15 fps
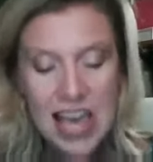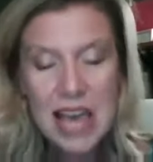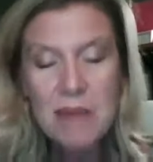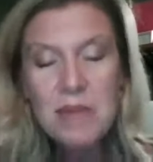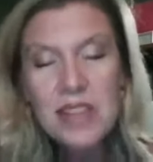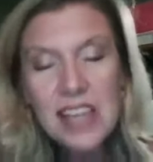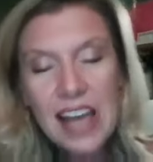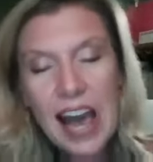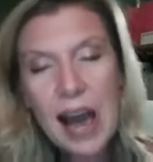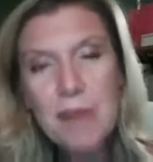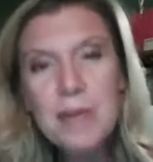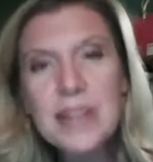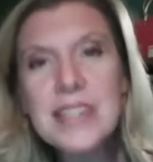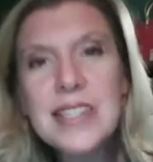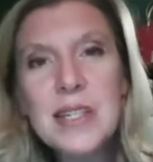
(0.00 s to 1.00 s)
Emily
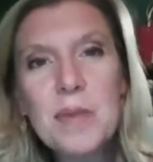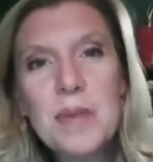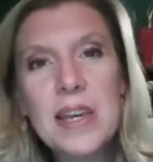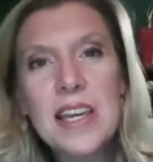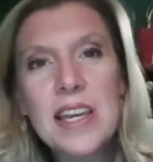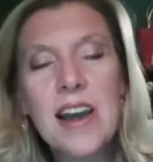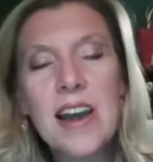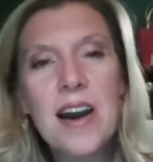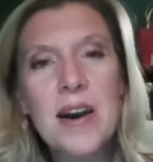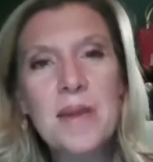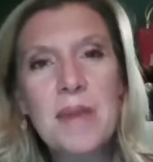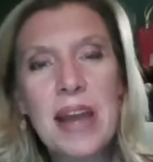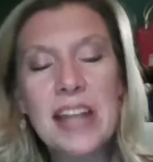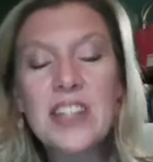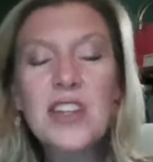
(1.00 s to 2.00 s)
happens to be, um,
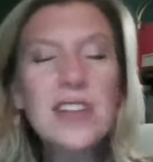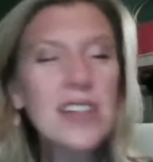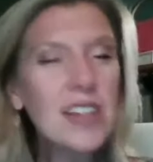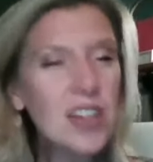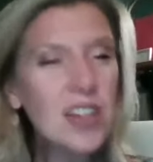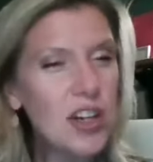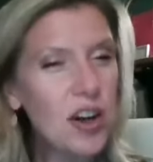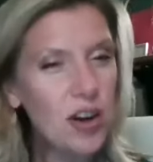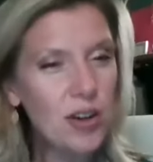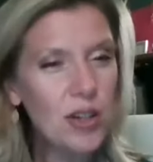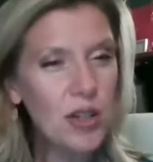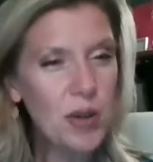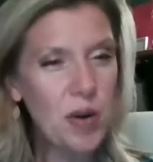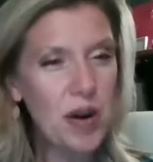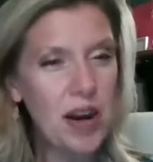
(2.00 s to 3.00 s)
and she's going to share her
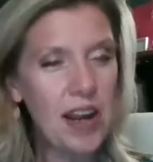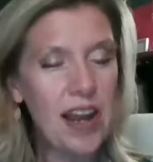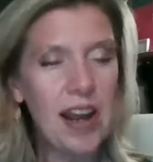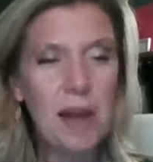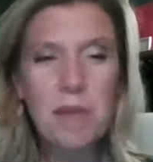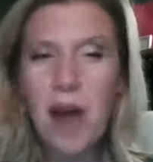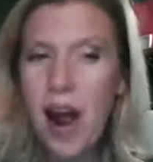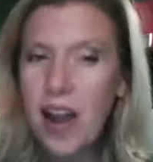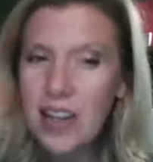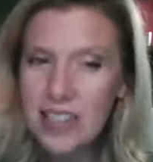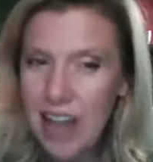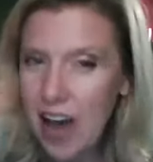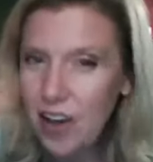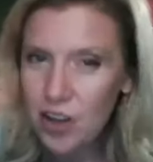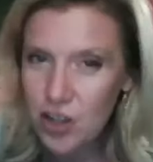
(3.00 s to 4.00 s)
story, and I'm not
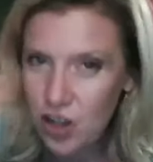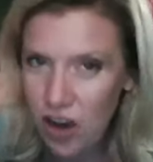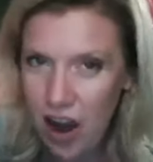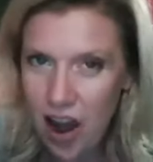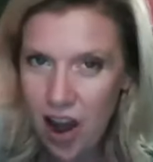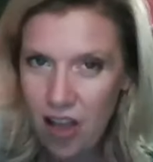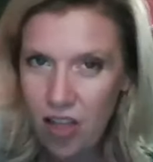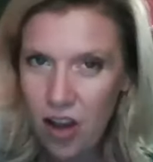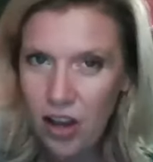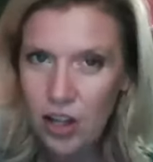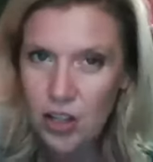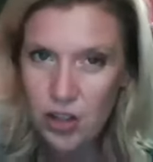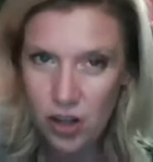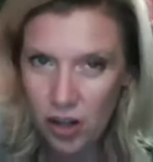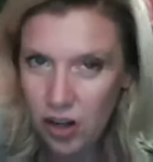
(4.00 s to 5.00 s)
exactly sure how long it
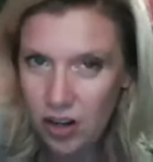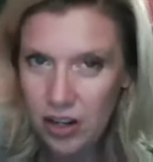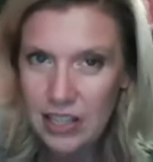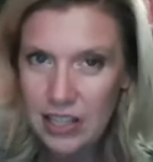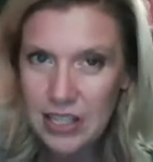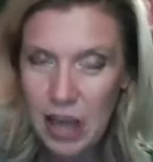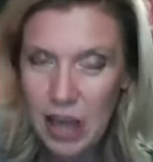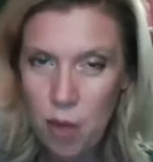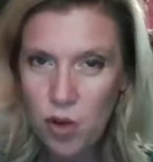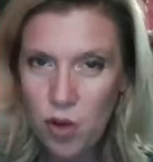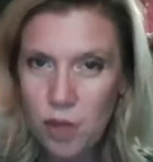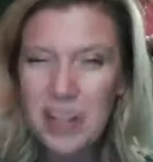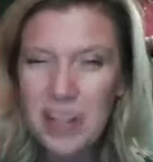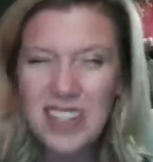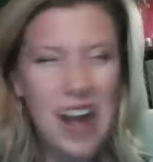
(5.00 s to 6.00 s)
took her to get to
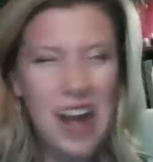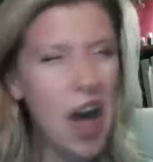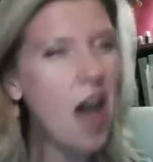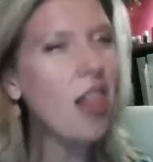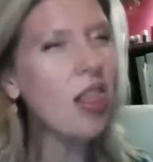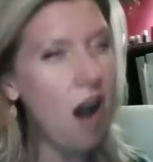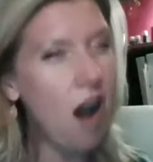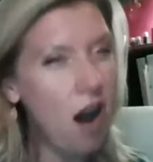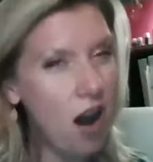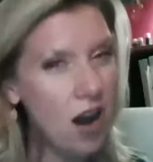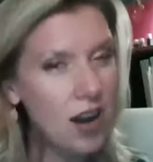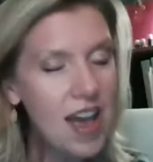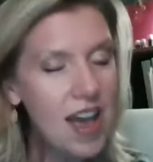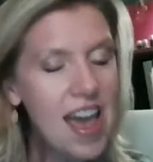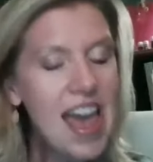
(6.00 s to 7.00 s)
Emerald, but it's not
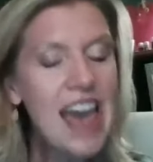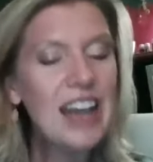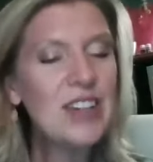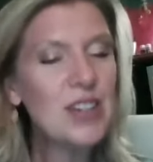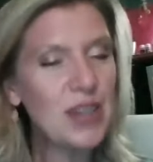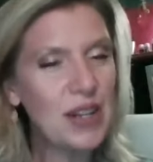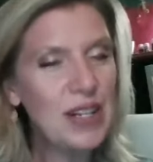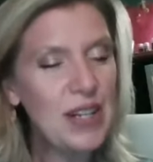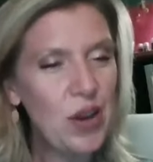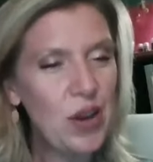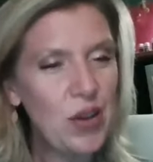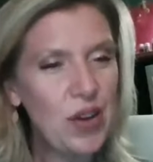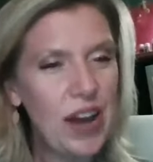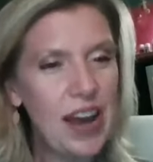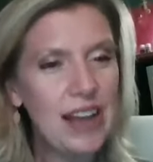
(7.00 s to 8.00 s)
long. She's going to tell
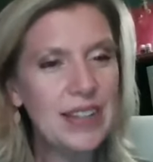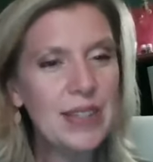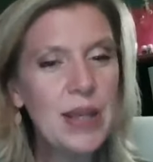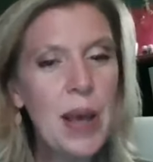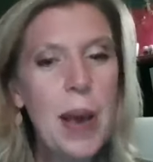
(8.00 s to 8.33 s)
you guys.